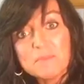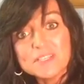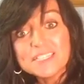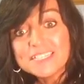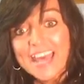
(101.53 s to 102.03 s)
but
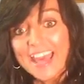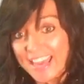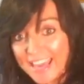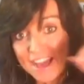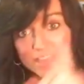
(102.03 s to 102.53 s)

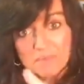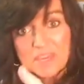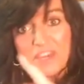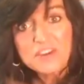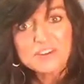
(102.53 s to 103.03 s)
today I am
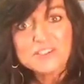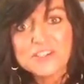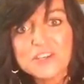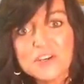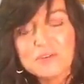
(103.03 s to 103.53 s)
here
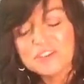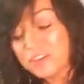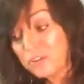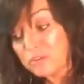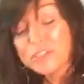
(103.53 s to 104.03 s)
to cook with you.